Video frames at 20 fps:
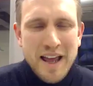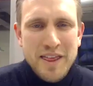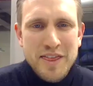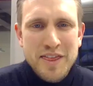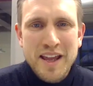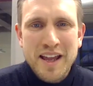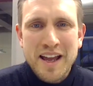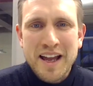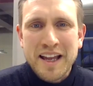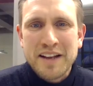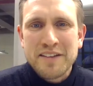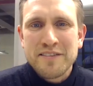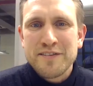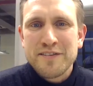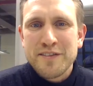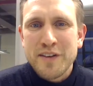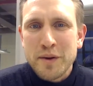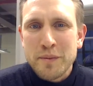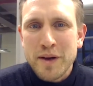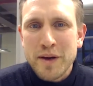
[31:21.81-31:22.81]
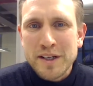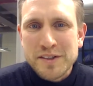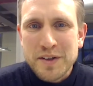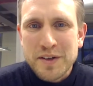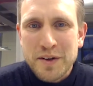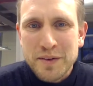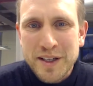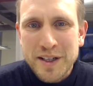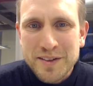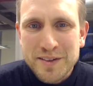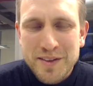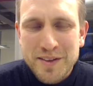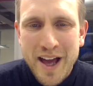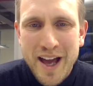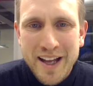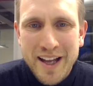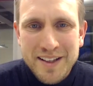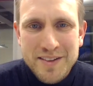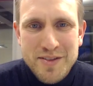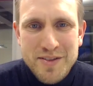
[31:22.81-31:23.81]
think I can very much agree to
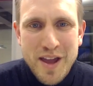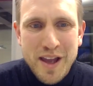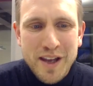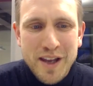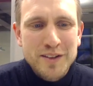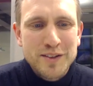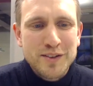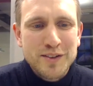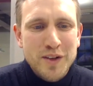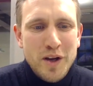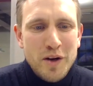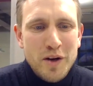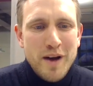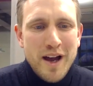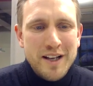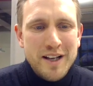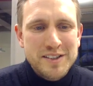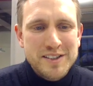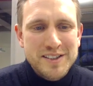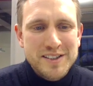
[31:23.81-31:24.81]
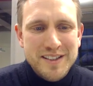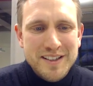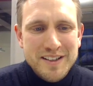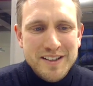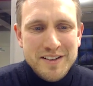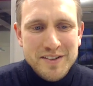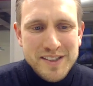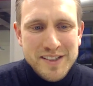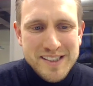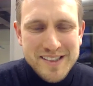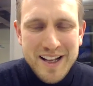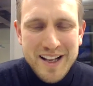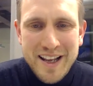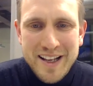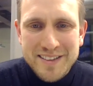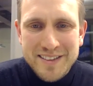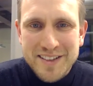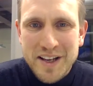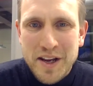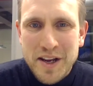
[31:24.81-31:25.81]
that. Thank you so much. Christa
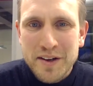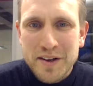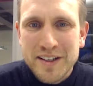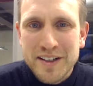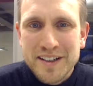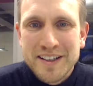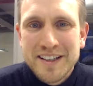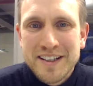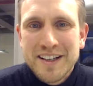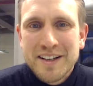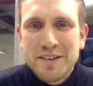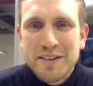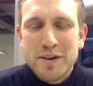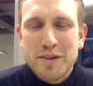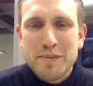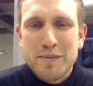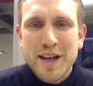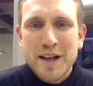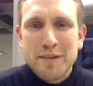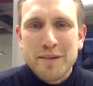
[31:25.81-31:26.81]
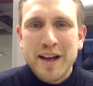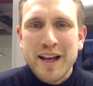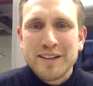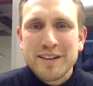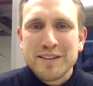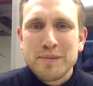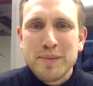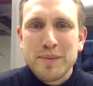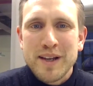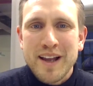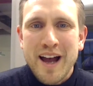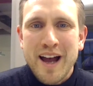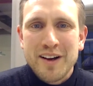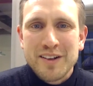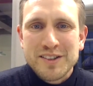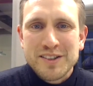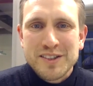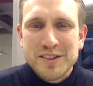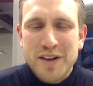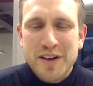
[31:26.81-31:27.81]
Laser here with me at my SEP
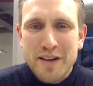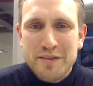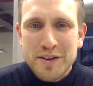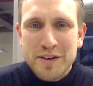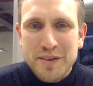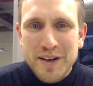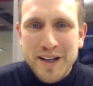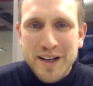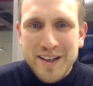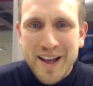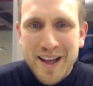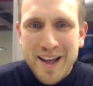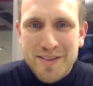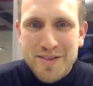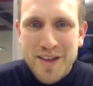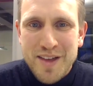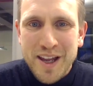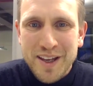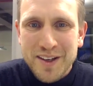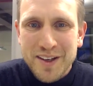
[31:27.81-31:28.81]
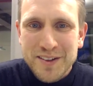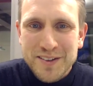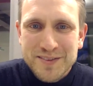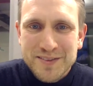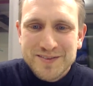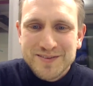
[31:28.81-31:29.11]
Couch. You have a great day. Thank you.